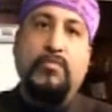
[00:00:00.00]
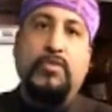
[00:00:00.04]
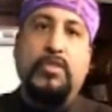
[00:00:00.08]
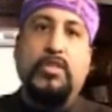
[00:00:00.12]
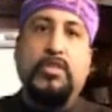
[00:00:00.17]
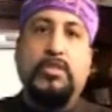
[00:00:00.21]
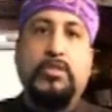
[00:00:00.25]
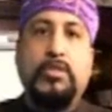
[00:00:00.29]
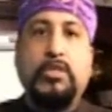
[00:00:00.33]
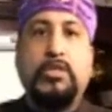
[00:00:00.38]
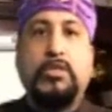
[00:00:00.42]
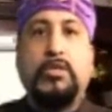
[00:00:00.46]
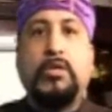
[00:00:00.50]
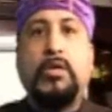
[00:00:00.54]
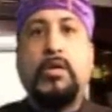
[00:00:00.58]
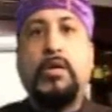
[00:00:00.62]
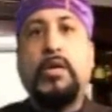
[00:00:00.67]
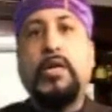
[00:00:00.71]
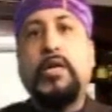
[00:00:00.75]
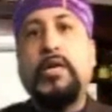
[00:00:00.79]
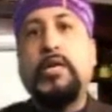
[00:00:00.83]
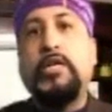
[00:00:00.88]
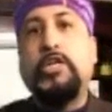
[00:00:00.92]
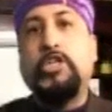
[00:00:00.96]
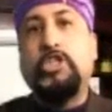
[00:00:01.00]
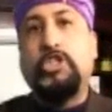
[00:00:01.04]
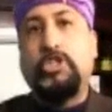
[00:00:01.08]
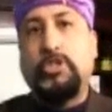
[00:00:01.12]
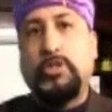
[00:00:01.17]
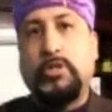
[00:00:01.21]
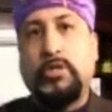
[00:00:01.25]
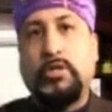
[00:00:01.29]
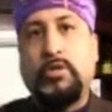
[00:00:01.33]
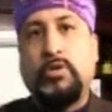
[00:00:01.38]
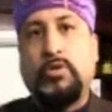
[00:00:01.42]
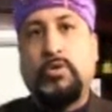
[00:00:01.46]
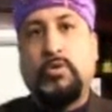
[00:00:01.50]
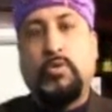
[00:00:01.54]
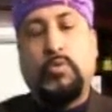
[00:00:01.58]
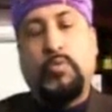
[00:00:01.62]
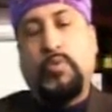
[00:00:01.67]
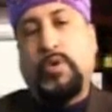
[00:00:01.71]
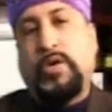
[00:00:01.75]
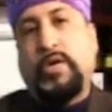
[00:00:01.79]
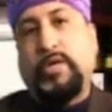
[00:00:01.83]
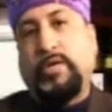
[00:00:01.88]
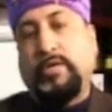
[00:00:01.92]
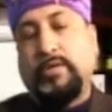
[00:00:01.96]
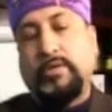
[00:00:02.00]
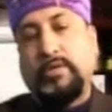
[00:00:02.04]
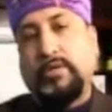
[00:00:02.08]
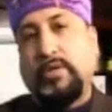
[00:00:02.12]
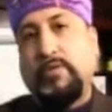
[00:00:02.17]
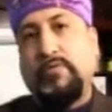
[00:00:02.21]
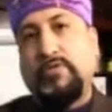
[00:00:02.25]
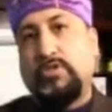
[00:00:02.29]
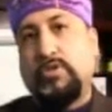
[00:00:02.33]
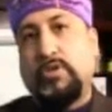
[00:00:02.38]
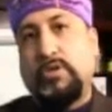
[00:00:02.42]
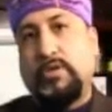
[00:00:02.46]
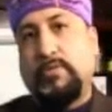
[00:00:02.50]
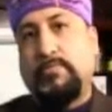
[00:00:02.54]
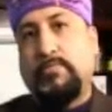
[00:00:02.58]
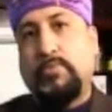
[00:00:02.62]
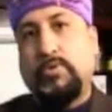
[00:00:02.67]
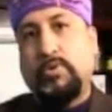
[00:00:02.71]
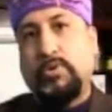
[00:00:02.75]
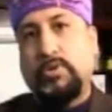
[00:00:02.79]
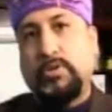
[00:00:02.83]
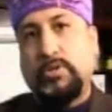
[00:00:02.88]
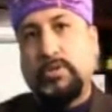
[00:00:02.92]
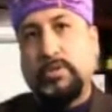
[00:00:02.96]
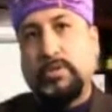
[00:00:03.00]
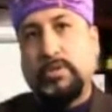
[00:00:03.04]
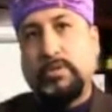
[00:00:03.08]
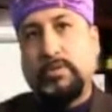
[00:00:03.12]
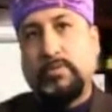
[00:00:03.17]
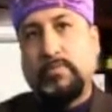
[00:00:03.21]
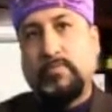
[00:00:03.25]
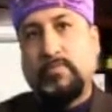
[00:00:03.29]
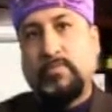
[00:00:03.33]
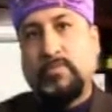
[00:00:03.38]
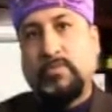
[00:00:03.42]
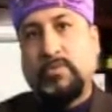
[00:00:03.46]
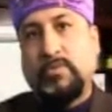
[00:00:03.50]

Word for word: with a certain lineage? Why, if it's not important?